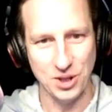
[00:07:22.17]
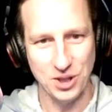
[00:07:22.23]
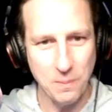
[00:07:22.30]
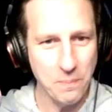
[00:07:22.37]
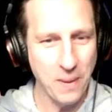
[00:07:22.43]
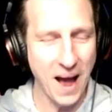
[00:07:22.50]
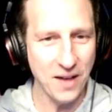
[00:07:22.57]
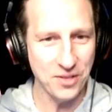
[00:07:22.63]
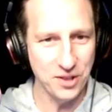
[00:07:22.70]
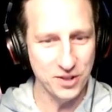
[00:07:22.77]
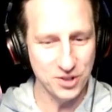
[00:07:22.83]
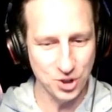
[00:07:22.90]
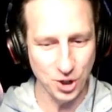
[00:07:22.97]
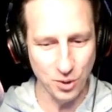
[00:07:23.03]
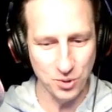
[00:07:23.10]
The path
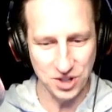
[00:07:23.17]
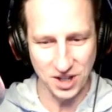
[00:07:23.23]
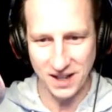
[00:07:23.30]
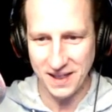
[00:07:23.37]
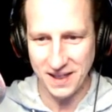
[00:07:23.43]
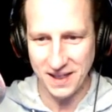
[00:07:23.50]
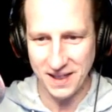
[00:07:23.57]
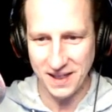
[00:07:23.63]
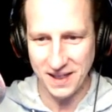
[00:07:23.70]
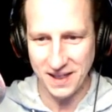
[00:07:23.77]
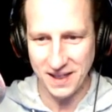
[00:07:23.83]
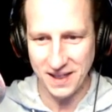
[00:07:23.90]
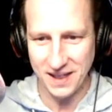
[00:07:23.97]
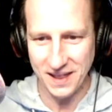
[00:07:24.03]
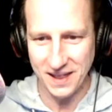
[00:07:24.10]
is chosen, and there's
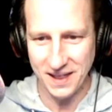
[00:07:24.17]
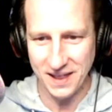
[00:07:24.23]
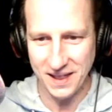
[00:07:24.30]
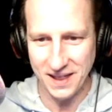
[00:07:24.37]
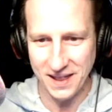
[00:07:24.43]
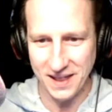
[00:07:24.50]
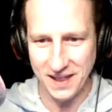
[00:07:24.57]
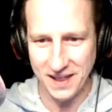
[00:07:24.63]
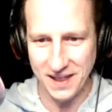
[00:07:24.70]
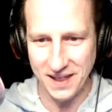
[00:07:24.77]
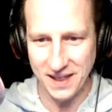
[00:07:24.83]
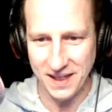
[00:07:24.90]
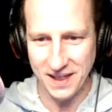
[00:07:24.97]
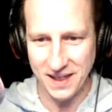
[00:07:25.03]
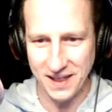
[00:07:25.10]
no need to be spending
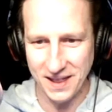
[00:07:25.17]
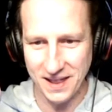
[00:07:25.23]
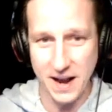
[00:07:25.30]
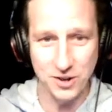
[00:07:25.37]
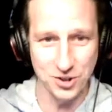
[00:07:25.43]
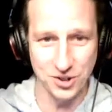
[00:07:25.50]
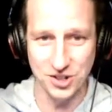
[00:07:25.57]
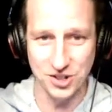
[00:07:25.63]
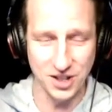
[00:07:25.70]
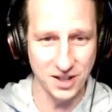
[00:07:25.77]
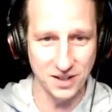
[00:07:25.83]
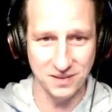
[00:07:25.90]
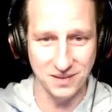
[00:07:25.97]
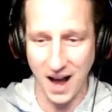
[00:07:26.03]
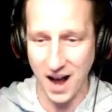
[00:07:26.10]
money on free agents
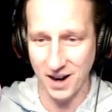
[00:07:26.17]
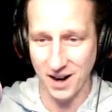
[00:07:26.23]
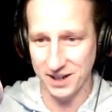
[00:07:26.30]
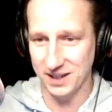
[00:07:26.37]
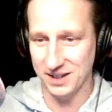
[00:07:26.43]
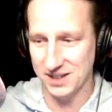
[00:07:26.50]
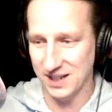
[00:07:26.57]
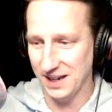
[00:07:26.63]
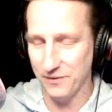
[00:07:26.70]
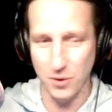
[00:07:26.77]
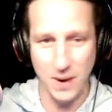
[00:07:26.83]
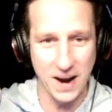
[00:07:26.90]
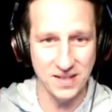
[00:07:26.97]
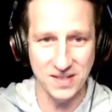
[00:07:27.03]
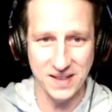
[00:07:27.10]
that aren't going to
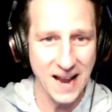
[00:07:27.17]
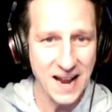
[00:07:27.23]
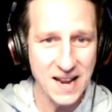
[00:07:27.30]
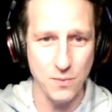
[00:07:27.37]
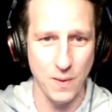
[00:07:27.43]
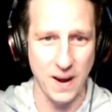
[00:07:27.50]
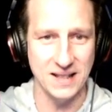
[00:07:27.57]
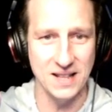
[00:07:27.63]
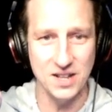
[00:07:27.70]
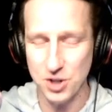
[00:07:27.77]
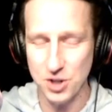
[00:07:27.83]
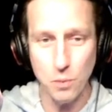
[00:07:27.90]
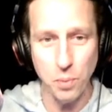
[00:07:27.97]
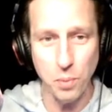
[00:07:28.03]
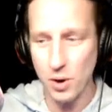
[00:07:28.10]
deliver anything anyway. There's
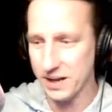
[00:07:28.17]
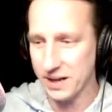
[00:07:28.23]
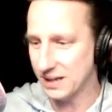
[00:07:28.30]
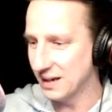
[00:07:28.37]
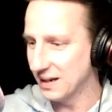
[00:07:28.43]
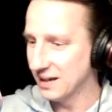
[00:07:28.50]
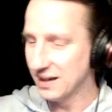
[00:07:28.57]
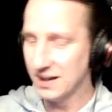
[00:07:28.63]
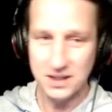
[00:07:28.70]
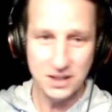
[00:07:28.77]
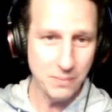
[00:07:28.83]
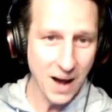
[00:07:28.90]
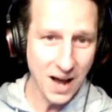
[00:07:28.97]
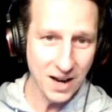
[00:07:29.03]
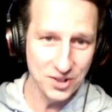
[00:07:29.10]
no point.
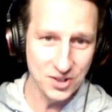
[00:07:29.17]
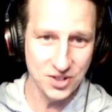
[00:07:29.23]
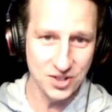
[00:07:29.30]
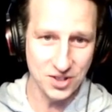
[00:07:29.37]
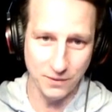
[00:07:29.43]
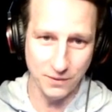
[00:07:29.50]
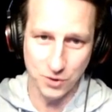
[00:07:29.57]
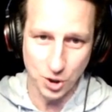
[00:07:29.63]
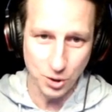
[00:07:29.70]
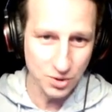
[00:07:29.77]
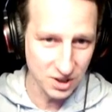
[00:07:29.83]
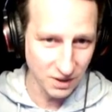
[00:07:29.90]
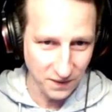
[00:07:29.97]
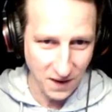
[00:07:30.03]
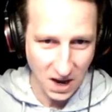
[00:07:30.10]
The Marlins have
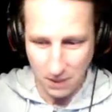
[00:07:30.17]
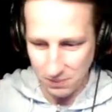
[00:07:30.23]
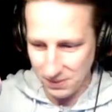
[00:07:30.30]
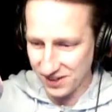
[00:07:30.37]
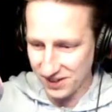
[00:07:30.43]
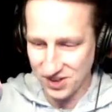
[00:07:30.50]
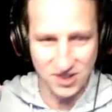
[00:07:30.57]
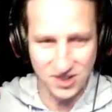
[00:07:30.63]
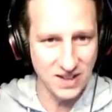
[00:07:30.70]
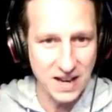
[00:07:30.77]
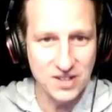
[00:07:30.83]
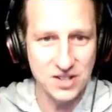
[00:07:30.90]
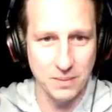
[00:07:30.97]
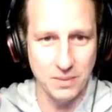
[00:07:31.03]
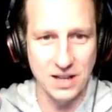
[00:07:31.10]
juiced the farm. Let's
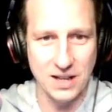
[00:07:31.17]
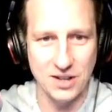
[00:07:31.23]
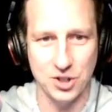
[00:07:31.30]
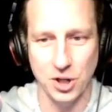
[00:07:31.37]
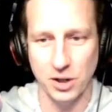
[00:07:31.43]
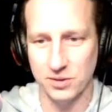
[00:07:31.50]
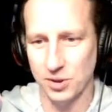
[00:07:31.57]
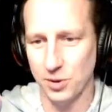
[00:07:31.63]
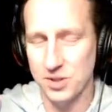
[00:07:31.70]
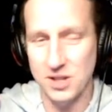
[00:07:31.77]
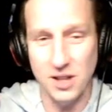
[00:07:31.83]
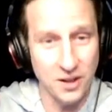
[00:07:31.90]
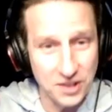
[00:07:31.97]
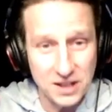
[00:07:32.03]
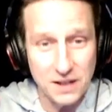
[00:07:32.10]
see some of these young
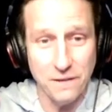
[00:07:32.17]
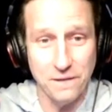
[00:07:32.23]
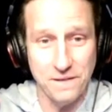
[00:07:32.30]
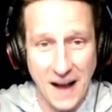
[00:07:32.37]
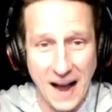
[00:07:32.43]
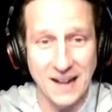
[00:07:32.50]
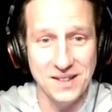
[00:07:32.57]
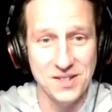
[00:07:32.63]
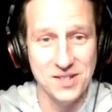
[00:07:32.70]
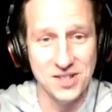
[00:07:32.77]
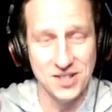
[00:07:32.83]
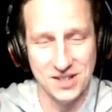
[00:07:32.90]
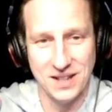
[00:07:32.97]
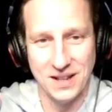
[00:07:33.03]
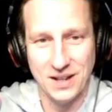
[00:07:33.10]
dudes. I think the
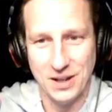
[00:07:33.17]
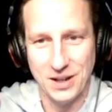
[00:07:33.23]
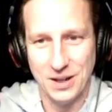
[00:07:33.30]
fans